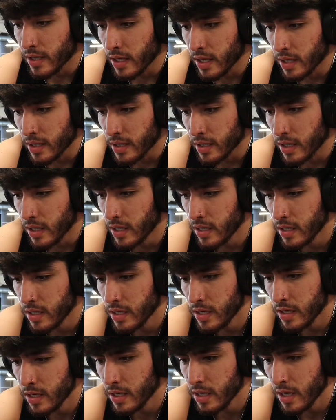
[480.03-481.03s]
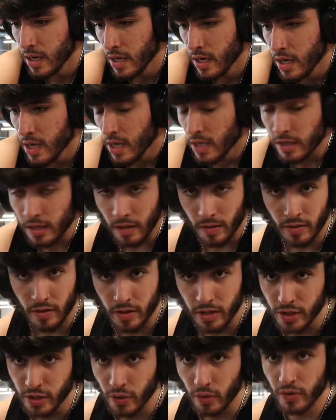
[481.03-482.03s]
then another
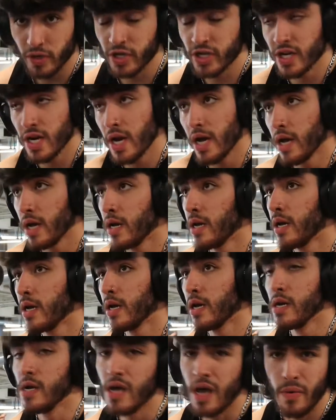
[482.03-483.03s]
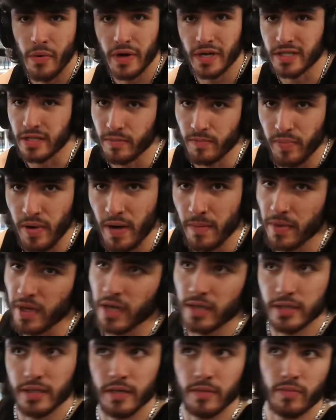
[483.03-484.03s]
shoulder set, and we get some pump
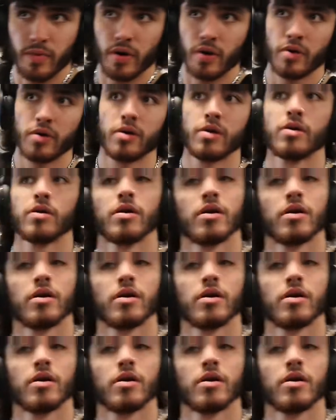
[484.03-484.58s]
content, bro.